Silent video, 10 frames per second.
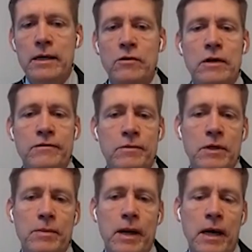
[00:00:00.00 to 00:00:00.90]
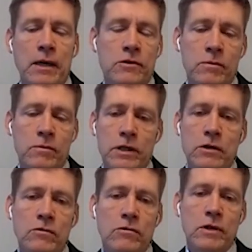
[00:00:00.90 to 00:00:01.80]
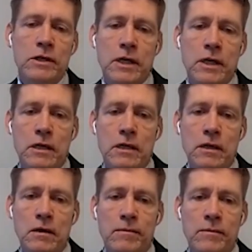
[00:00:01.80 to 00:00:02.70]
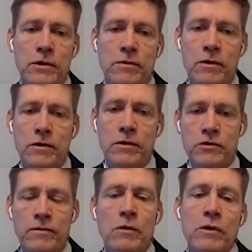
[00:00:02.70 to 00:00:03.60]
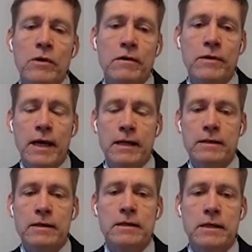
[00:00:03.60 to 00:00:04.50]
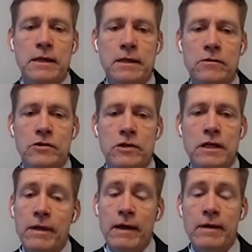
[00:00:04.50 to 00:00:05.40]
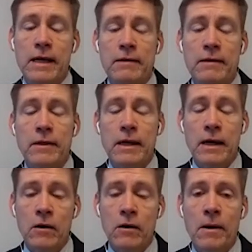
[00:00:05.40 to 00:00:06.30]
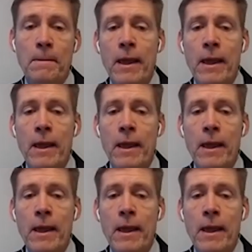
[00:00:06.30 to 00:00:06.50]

you leave something behind. So what they do, they check the surrounding of the cancers to see if they have get everything out.